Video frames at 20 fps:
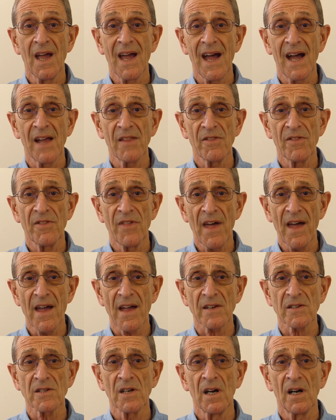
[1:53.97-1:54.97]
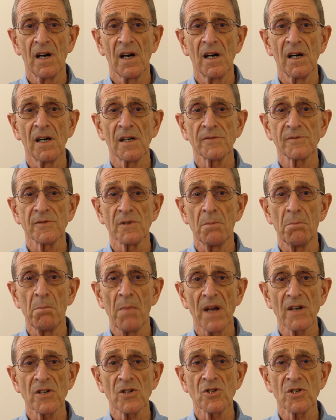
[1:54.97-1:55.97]
and that after
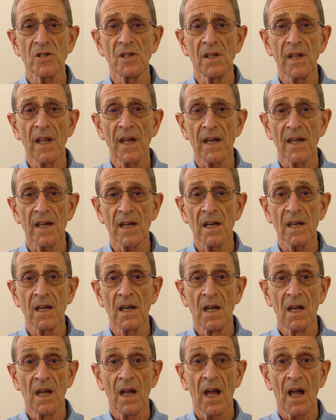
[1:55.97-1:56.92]
much delay